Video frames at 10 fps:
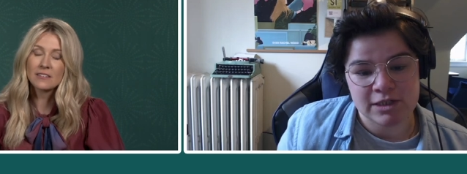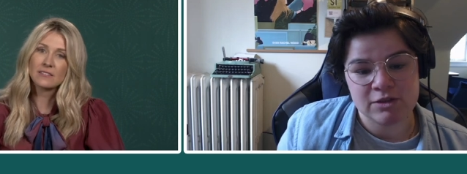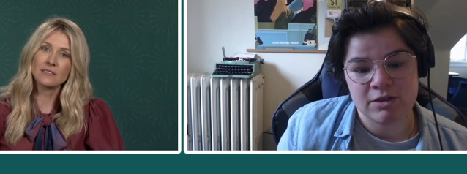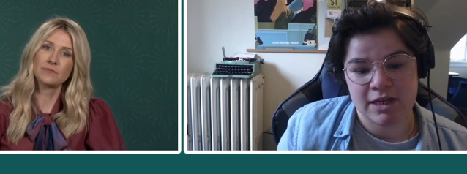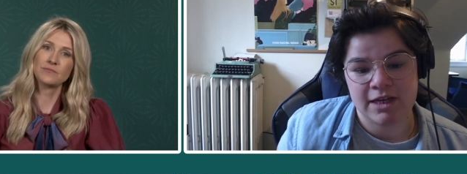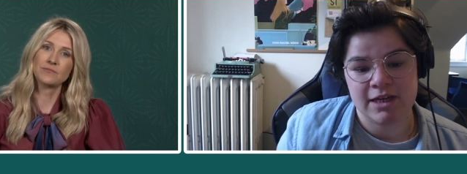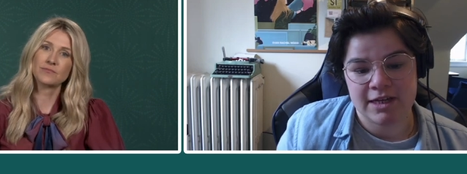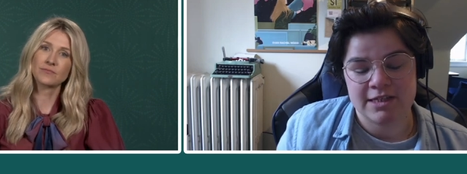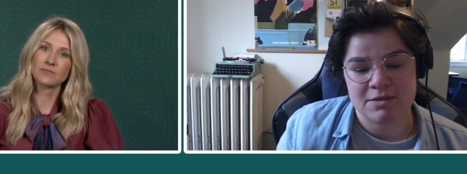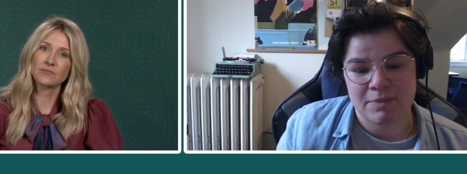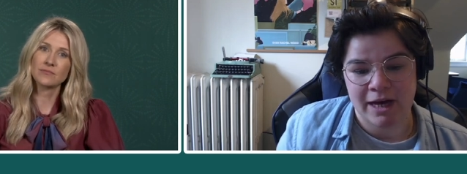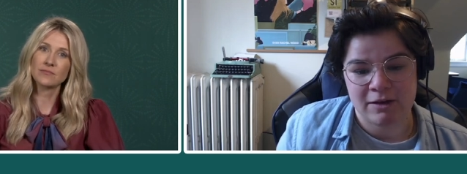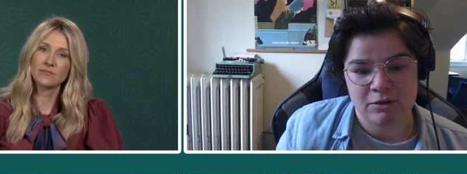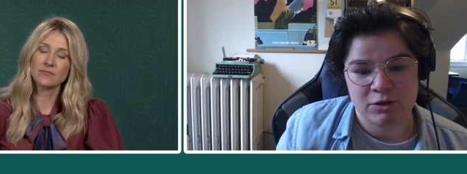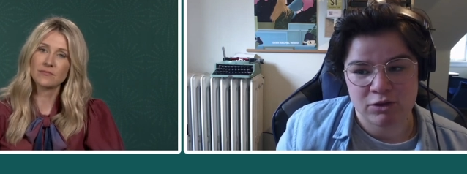Speaker 1: do you think it is
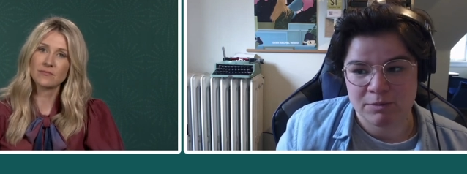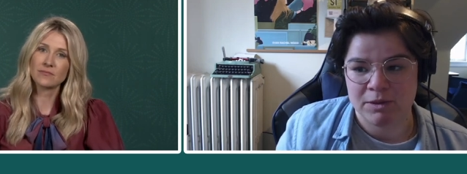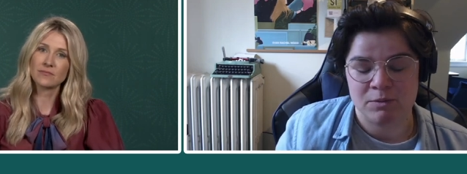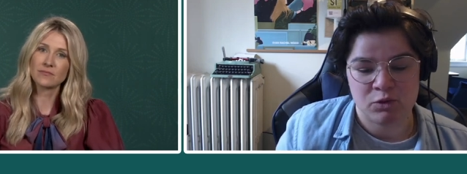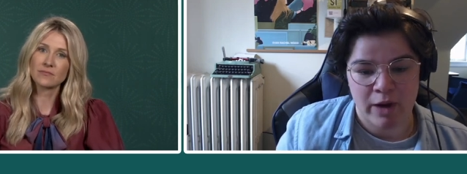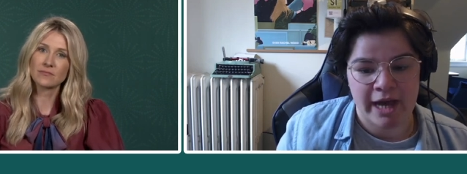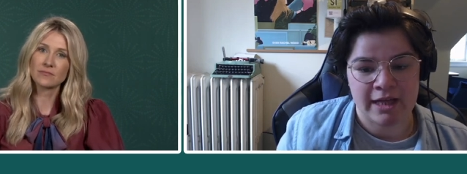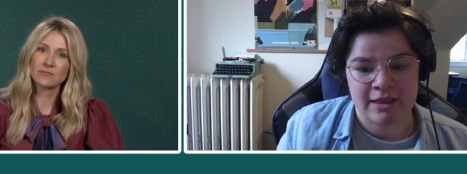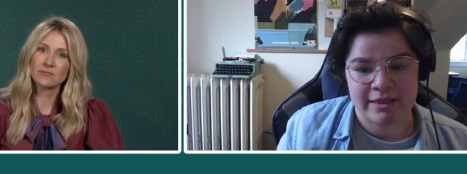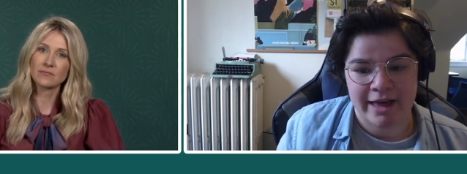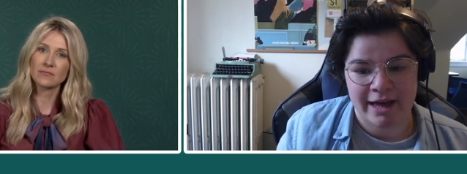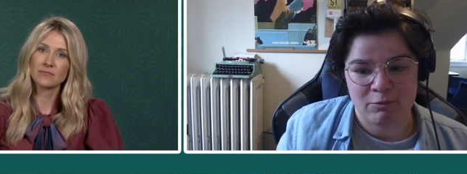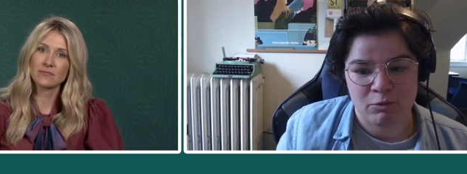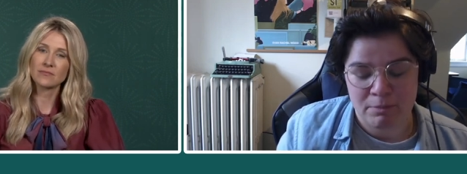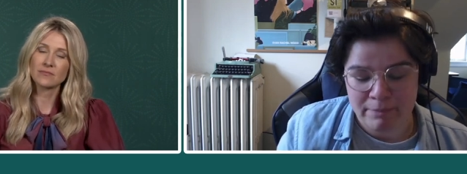about judy blume's writing
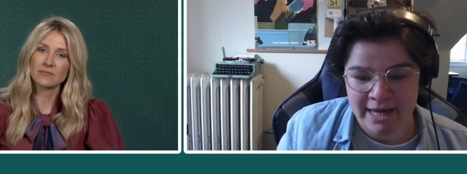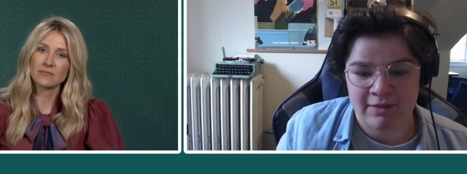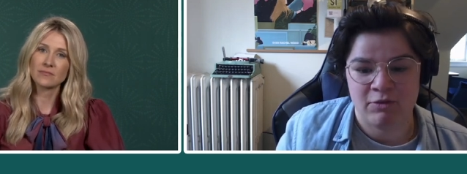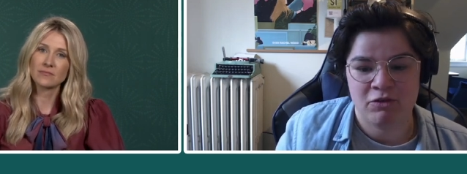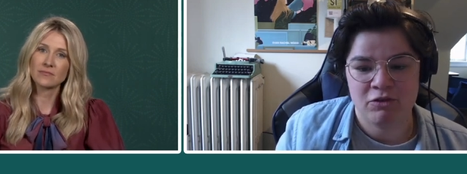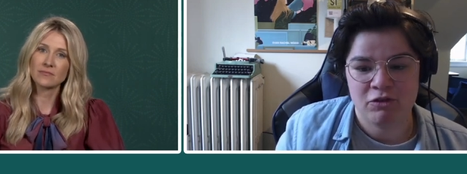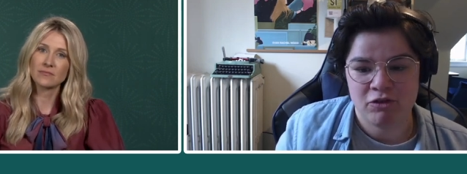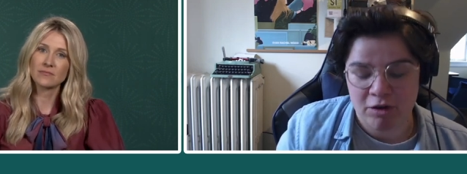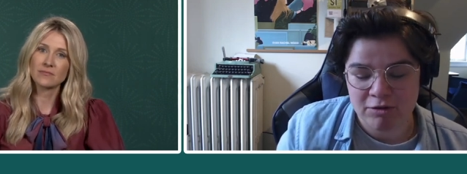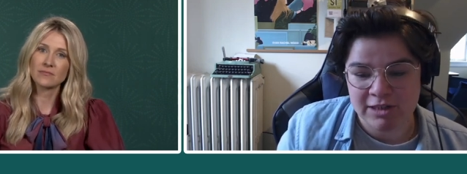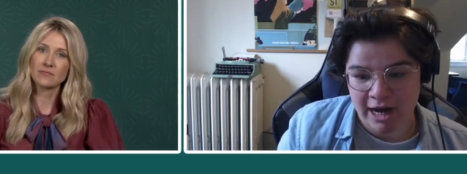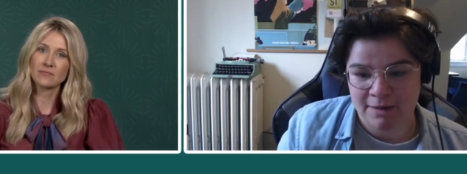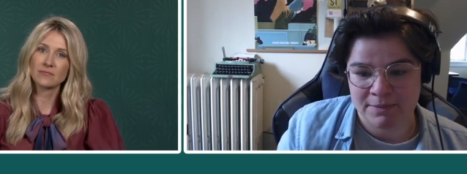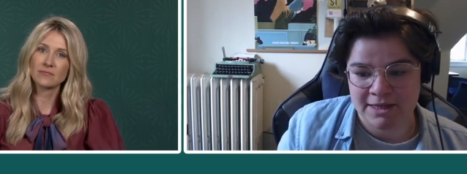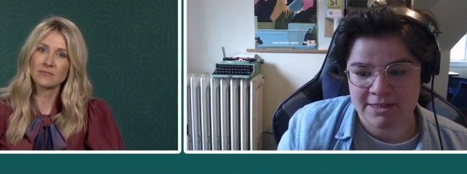that remains so
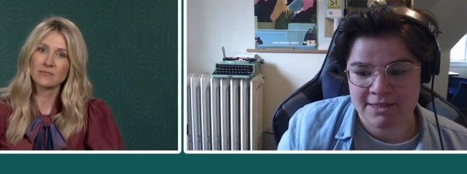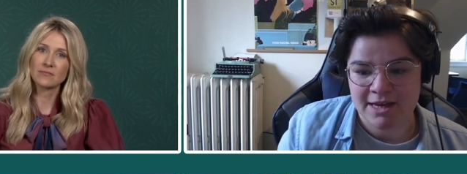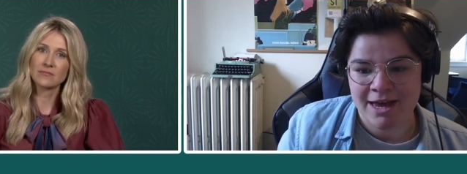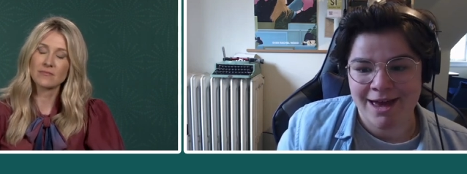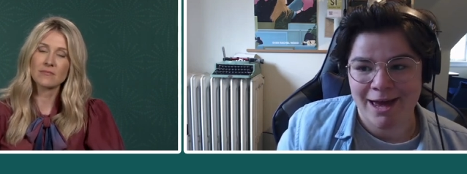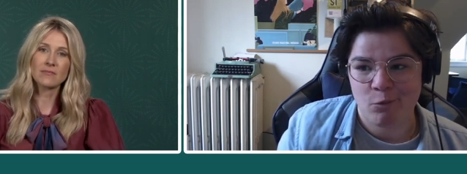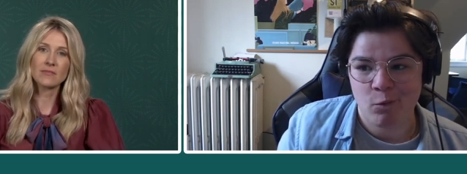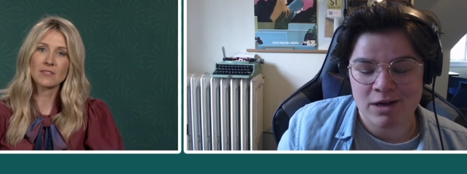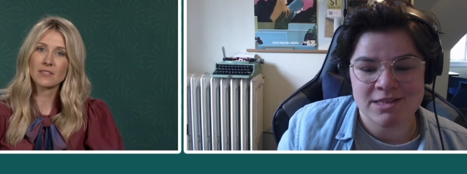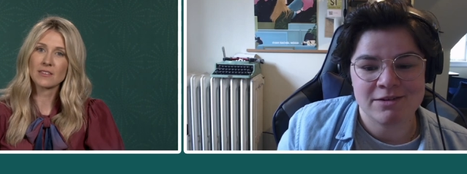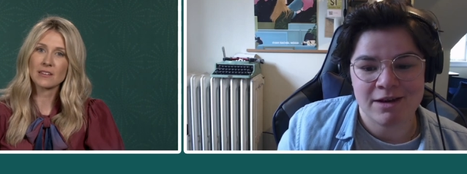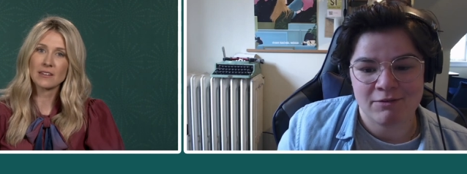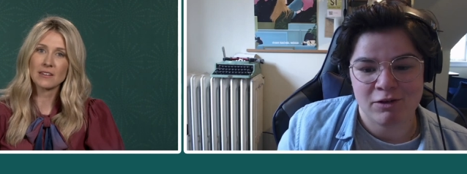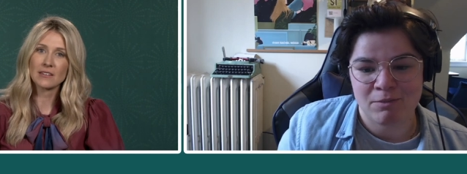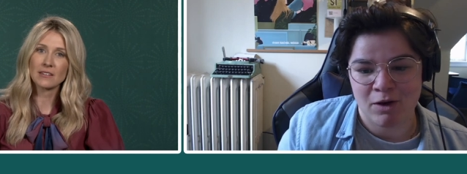timeless and was there
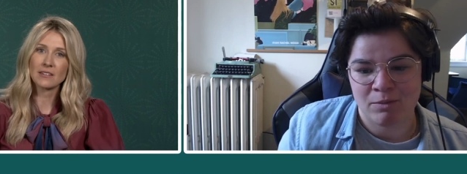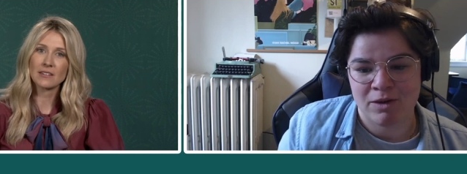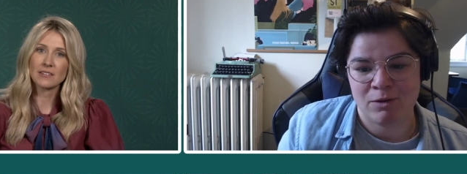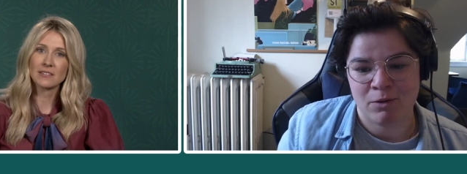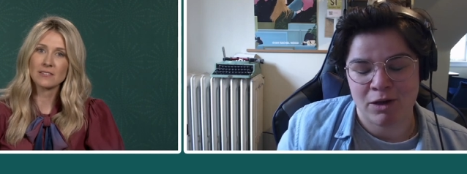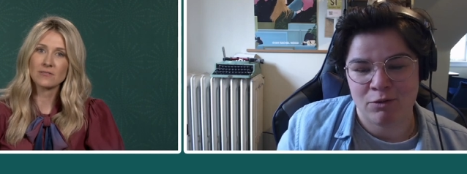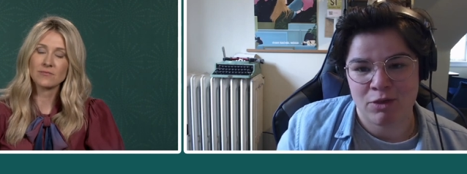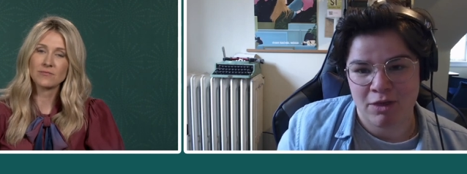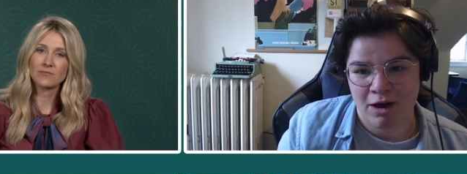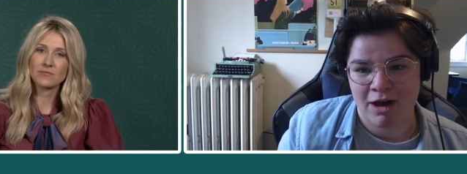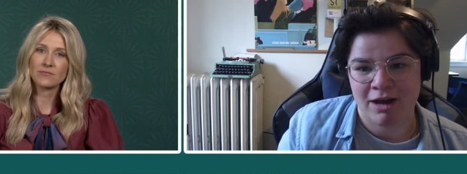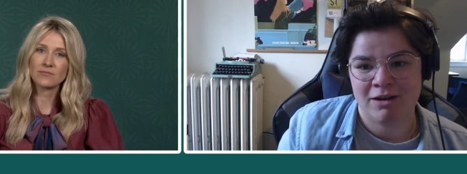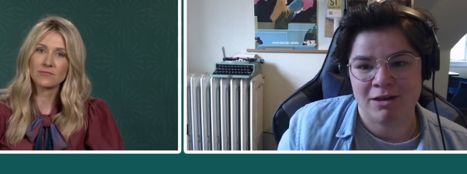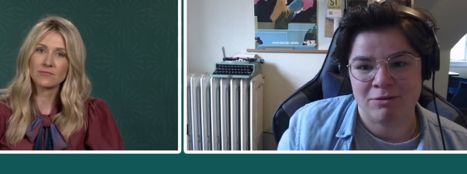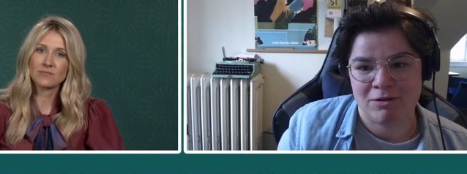ever a moment where you thought
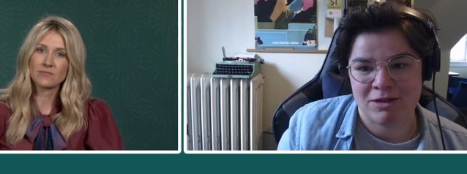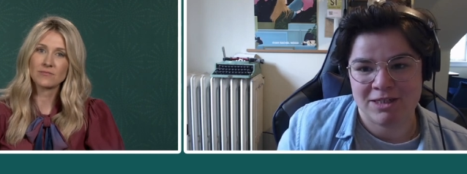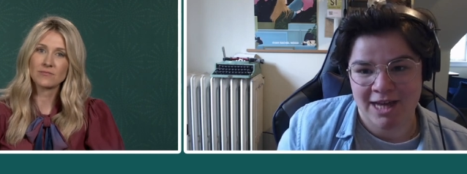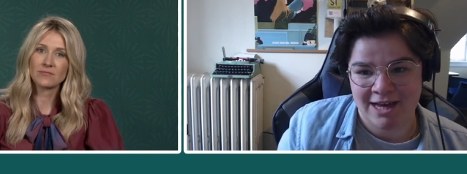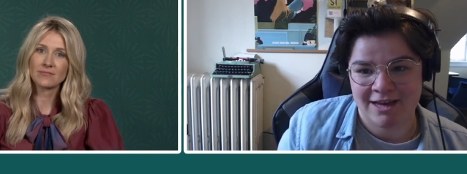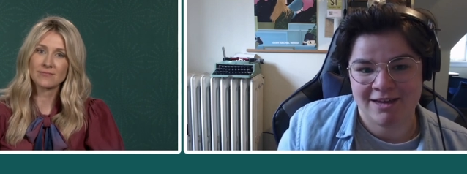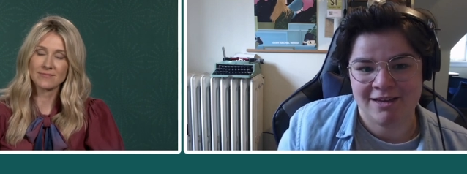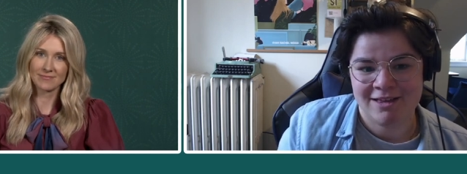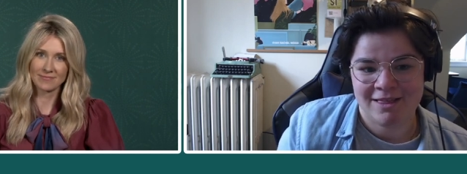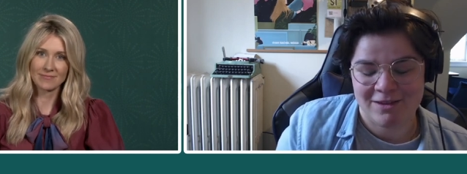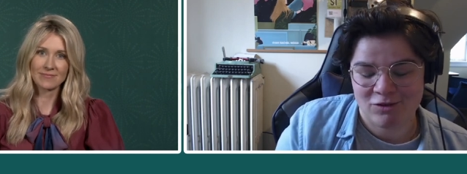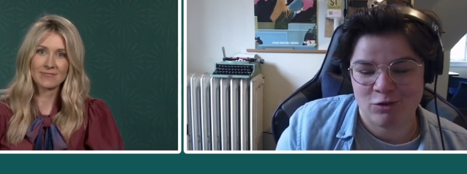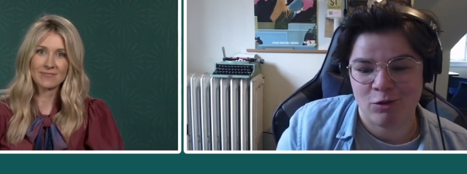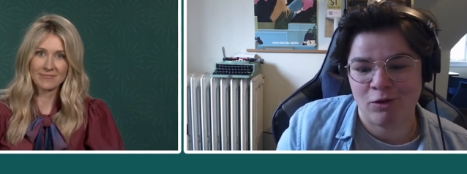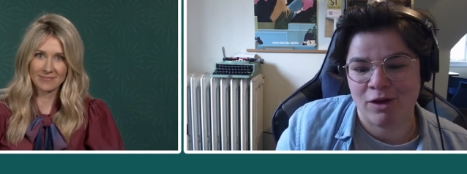you would take this
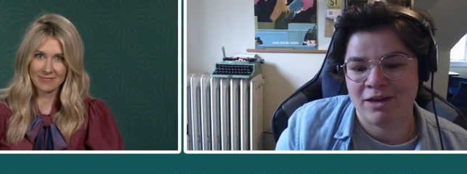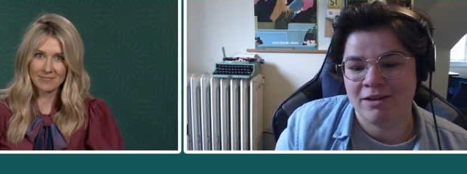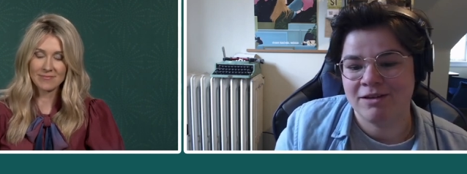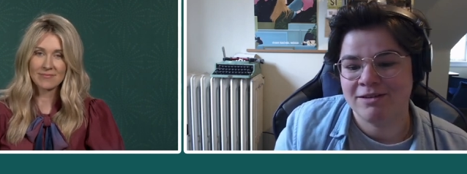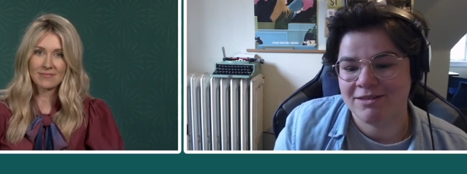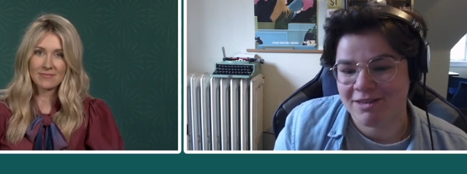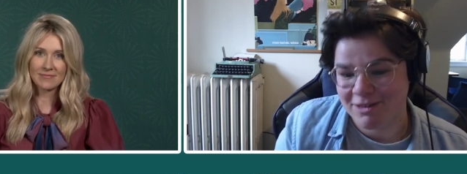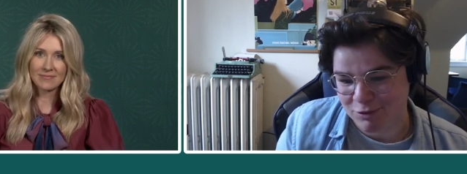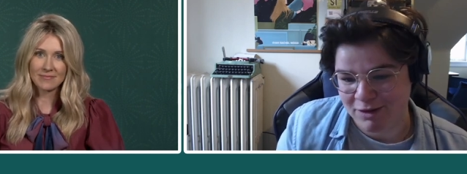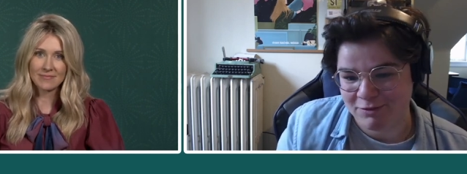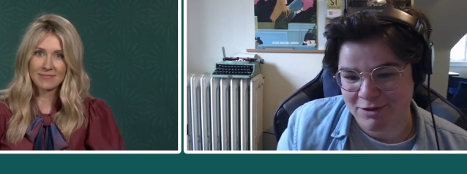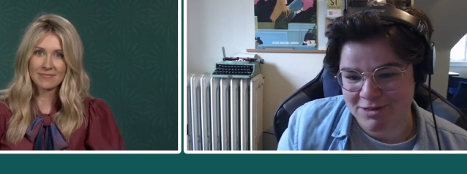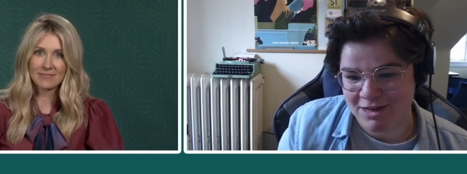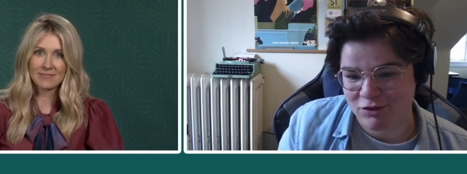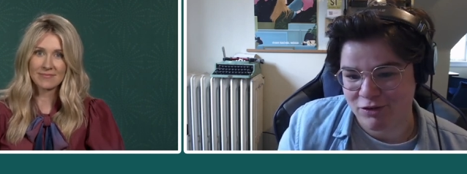story to the
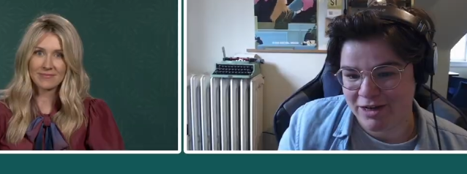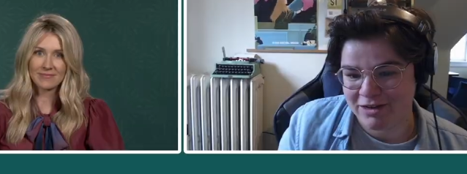21st century?